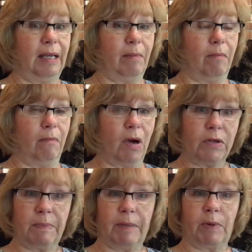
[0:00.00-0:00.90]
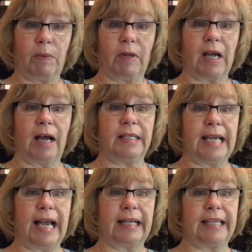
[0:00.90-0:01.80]
Most people will
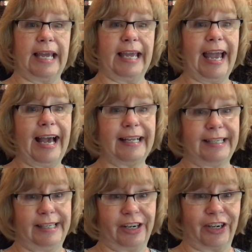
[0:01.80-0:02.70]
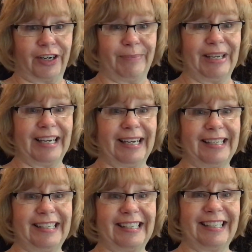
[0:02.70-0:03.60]
contact a cat sitter
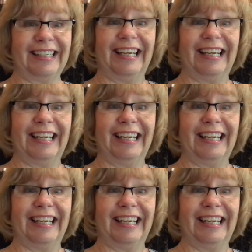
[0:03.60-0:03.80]
because